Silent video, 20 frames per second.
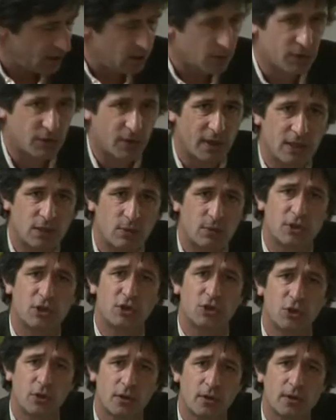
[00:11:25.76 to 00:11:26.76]
they were trying to
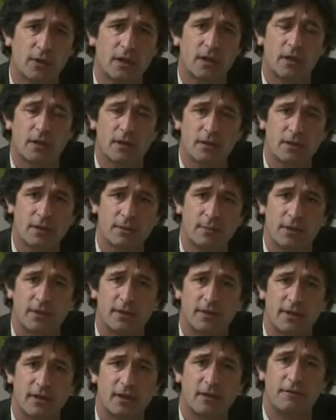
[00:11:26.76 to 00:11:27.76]
assure the customer
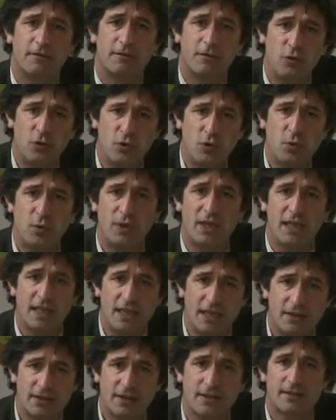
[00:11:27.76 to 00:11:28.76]
that the food we
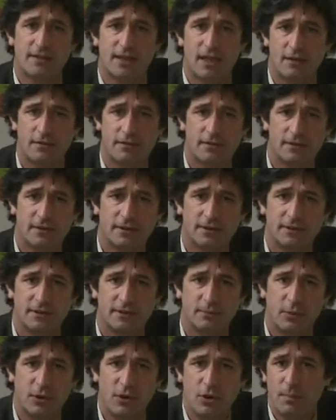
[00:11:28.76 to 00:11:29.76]
eat is safe.
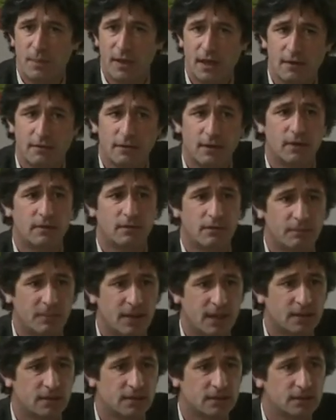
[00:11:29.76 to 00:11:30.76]
But who benefited from
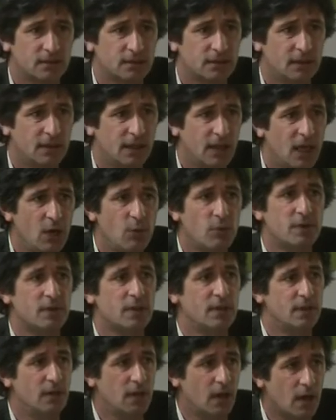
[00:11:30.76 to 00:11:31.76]
that? It was
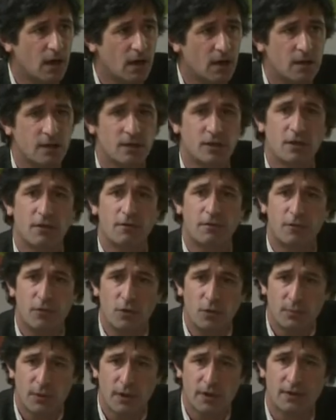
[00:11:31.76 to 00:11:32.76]
the large
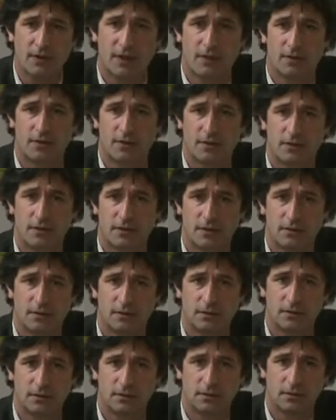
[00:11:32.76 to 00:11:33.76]
food processors.
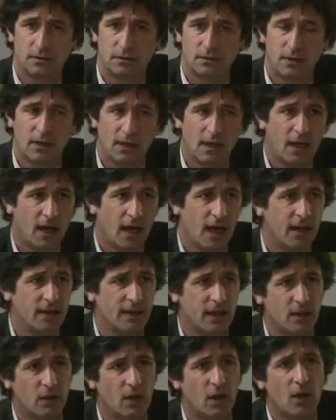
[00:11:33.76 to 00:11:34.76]

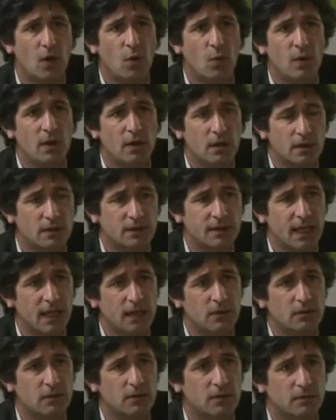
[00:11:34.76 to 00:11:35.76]
And then we look
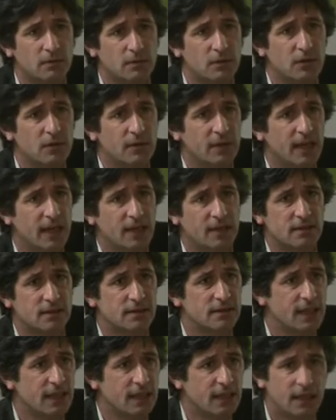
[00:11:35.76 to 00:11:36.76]
down through the next
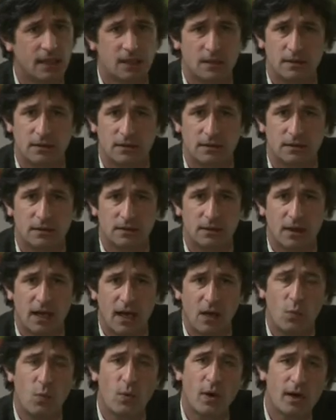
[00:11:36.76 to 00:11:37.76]
decade,
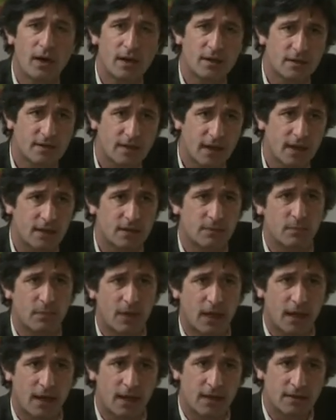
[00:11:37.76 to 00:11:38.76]
and where, as
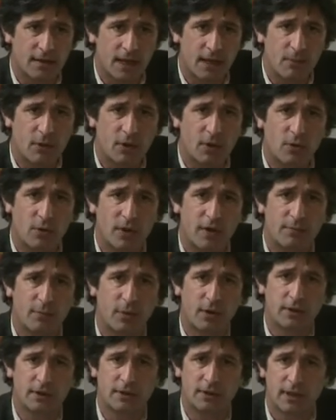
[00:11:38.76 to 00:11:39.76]
Eamon O'Keefe
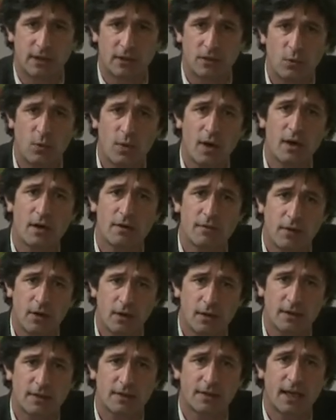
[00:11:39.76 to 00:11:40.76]
pointed out, where have
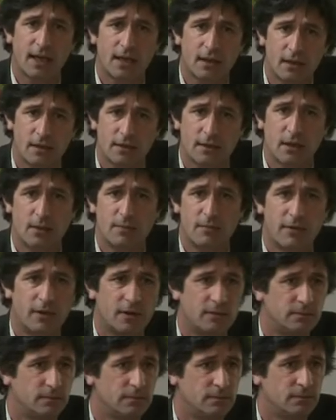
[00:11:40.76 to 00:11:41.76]
all the scandals come
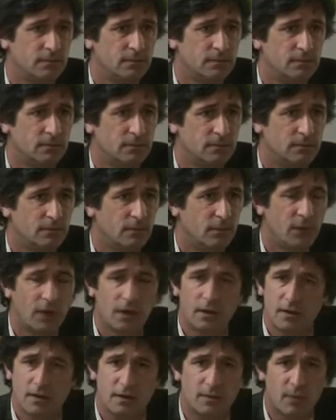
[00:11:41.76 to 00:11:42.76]
from?
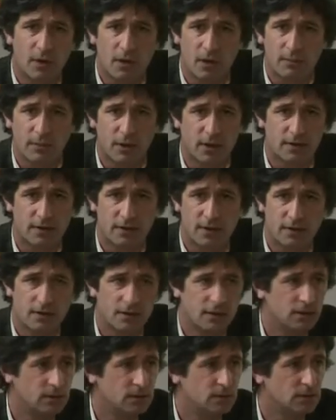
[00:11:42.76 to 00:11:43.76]
Not the small
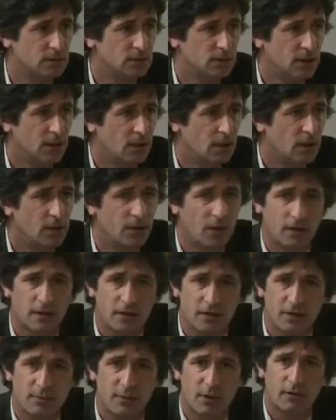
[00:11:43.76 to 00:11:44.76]
processor, not
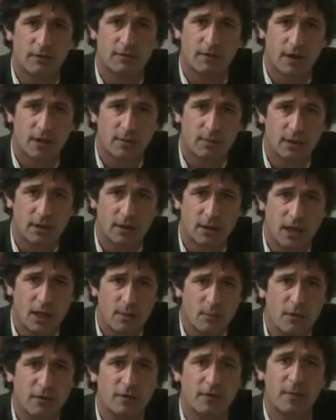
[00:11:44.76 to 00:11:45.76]
the small farmer,
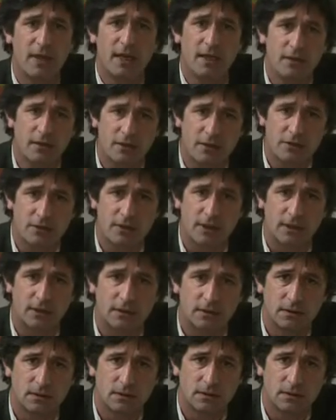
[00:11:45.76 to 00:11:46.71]
but from industry.